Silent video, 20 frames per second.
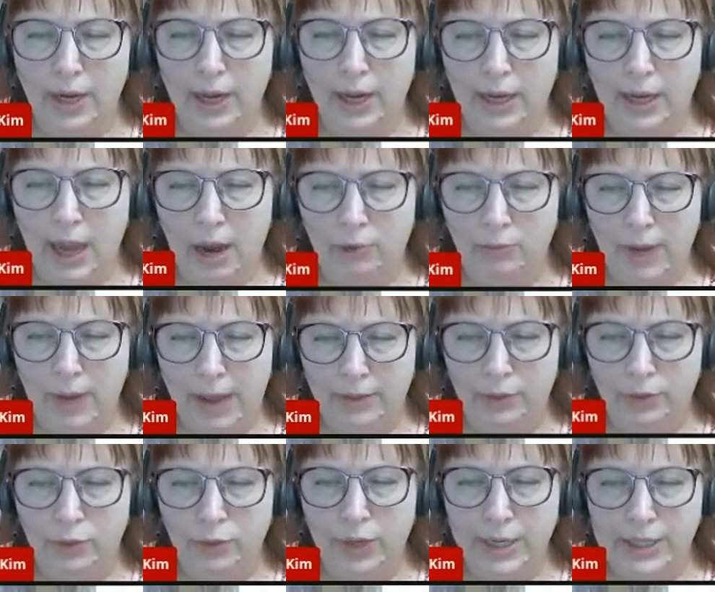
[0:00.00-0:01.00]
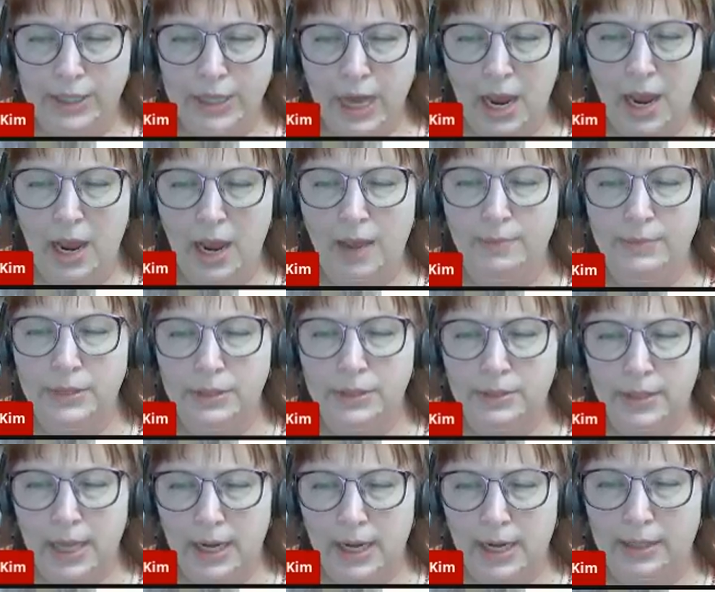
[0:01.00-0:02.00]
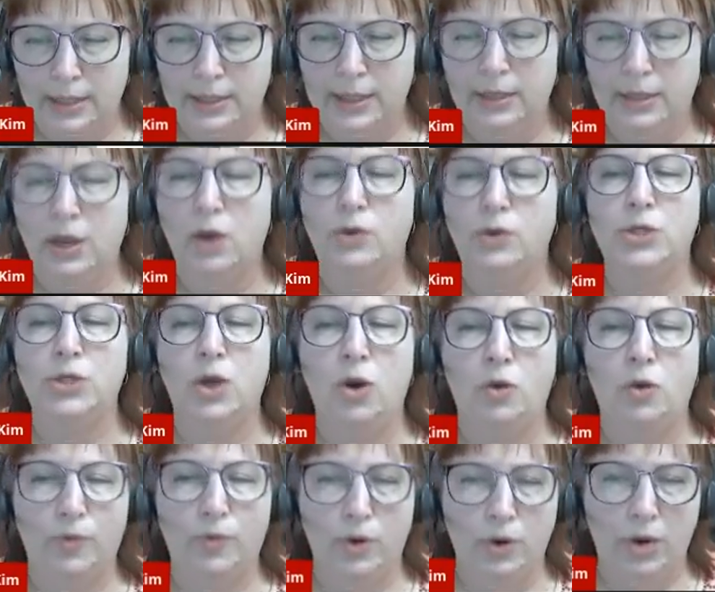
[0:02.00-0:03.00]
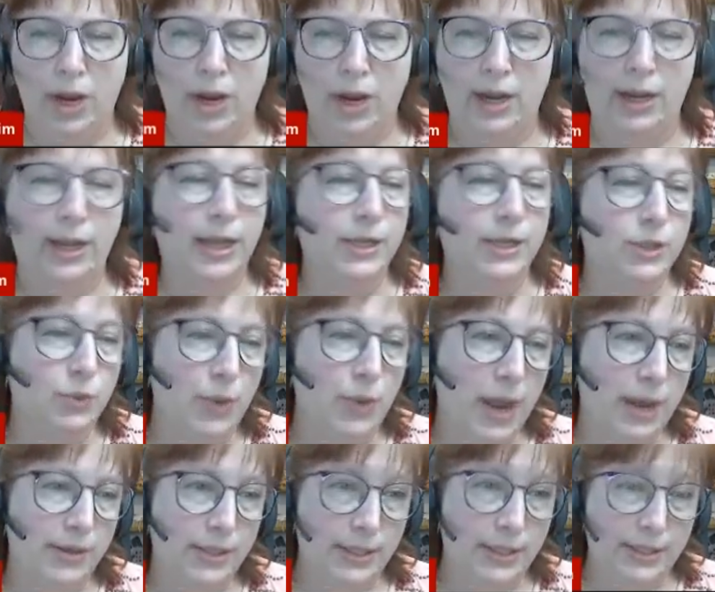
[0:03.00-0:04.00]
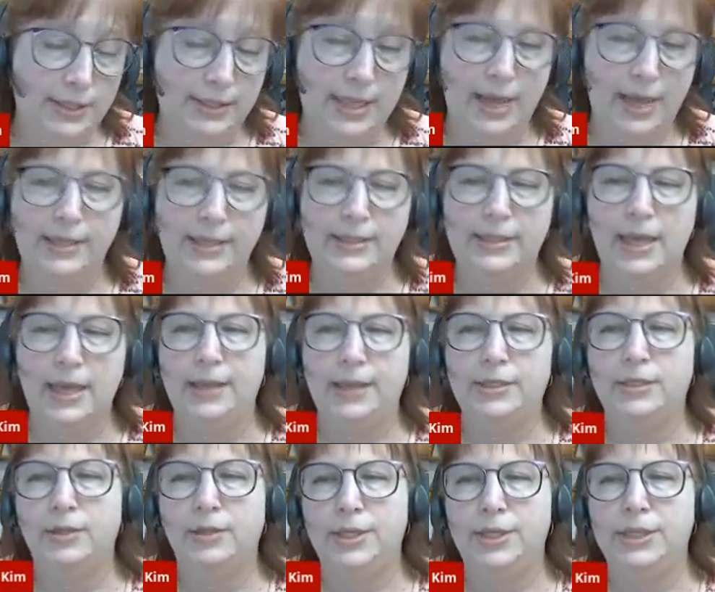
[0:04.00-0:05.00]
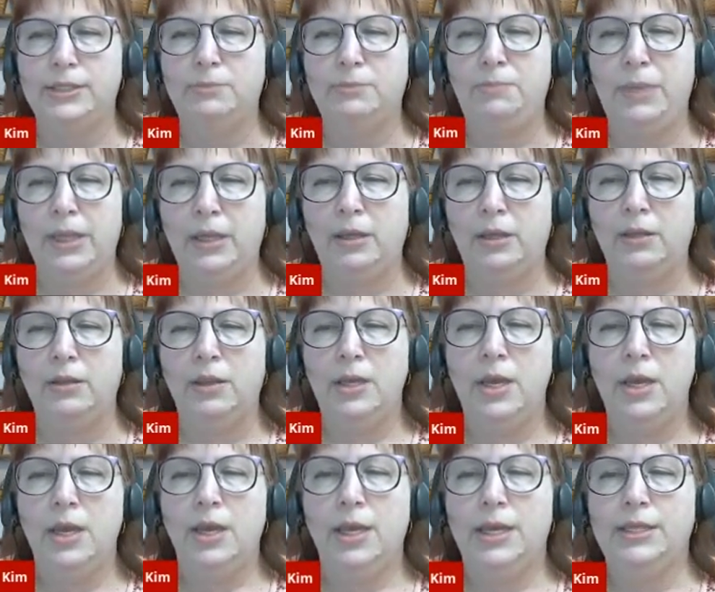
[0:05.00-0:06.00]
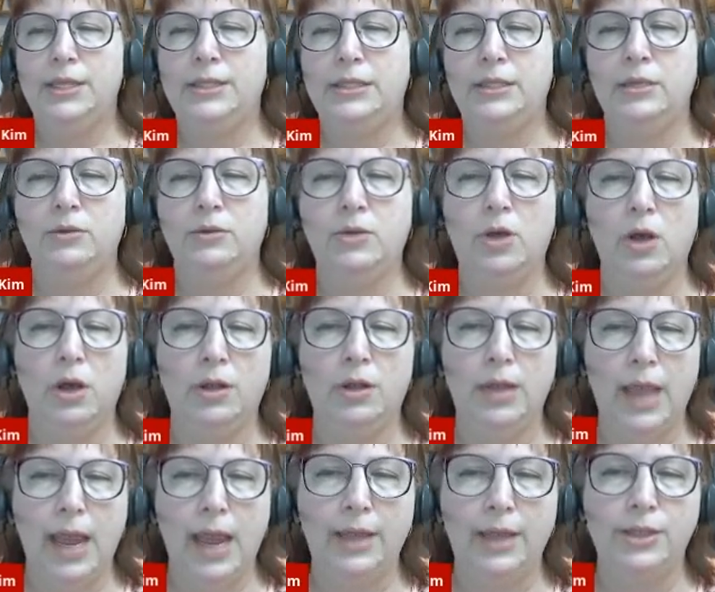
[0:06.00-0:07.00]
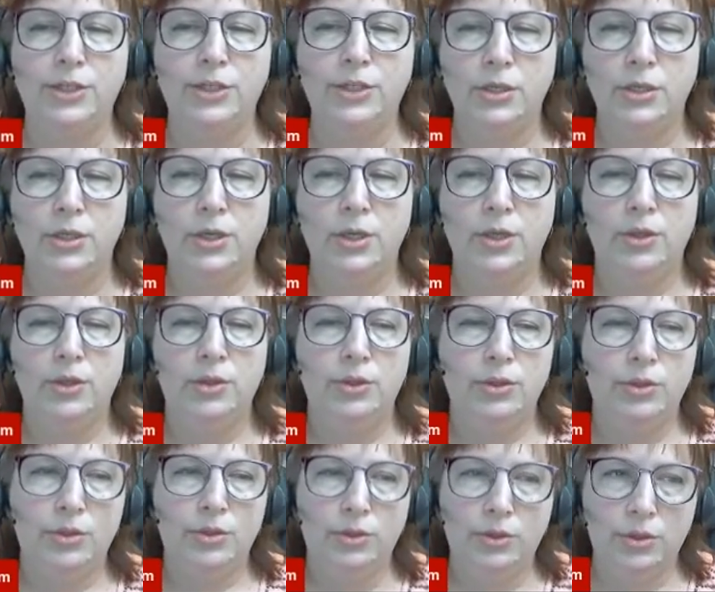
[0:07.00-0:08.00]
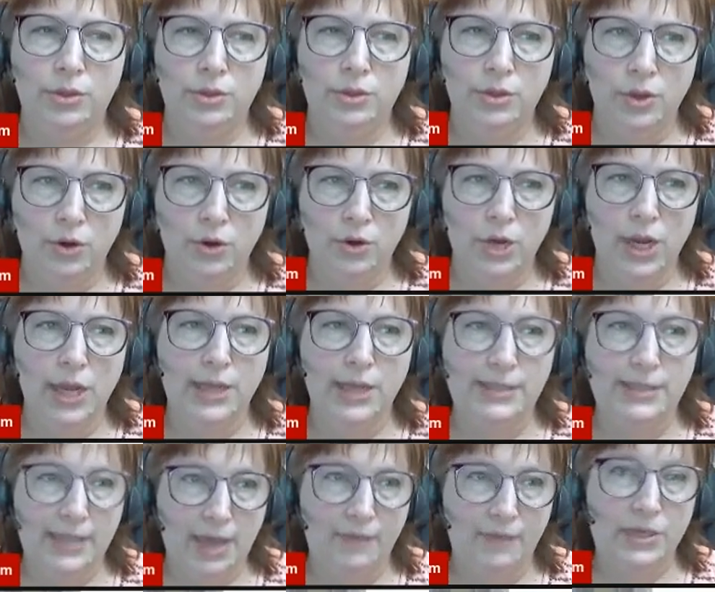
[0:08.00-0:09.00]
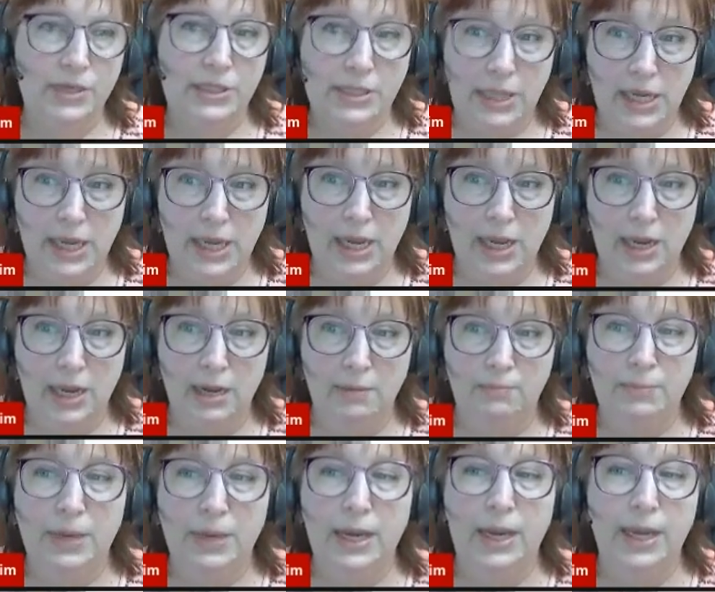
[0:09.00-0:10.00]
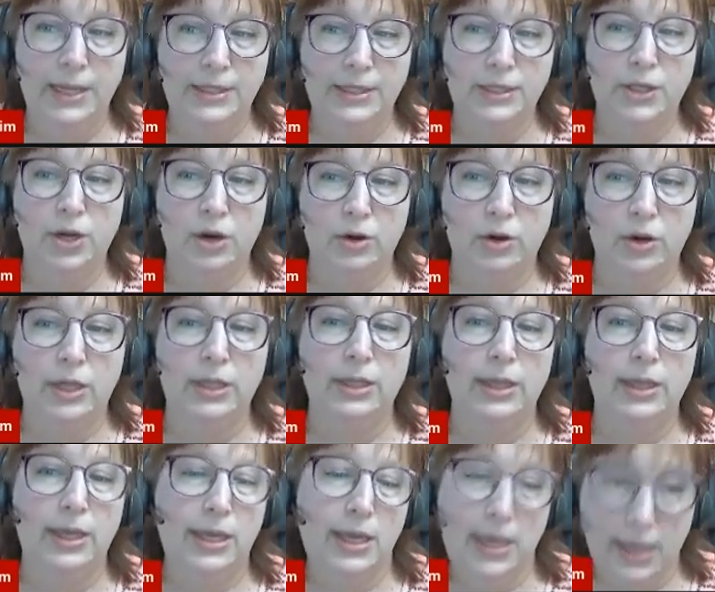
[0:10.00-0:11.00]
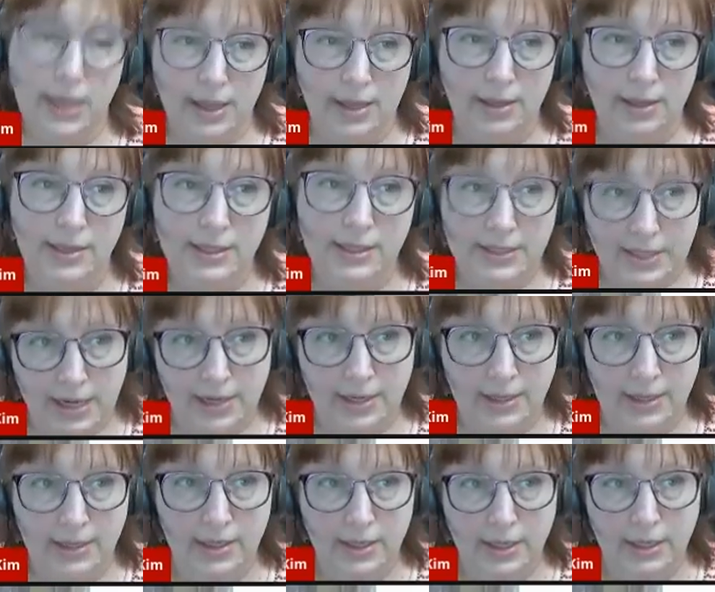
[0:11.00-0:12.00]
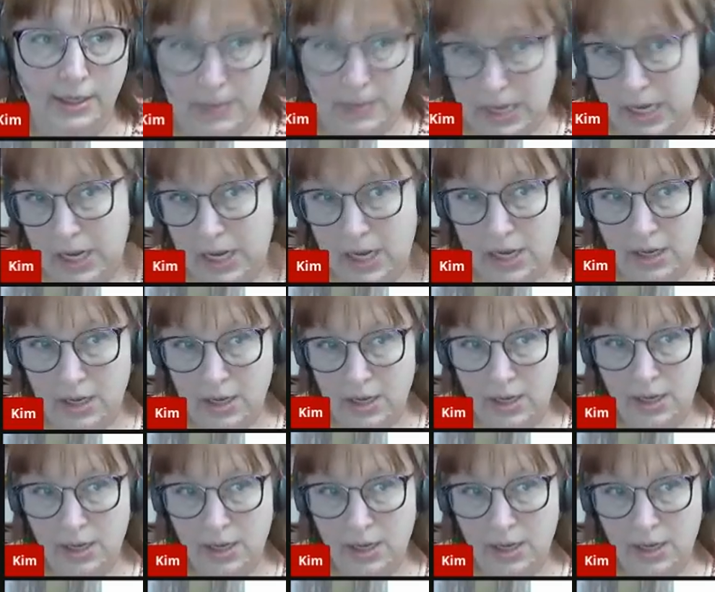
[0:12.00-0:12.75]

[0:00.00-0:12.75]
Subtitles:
It got read 3 times, then it goes over and it gets read to the Senate side. So this bill is still called H 3017, but it's currently in the Senate committee.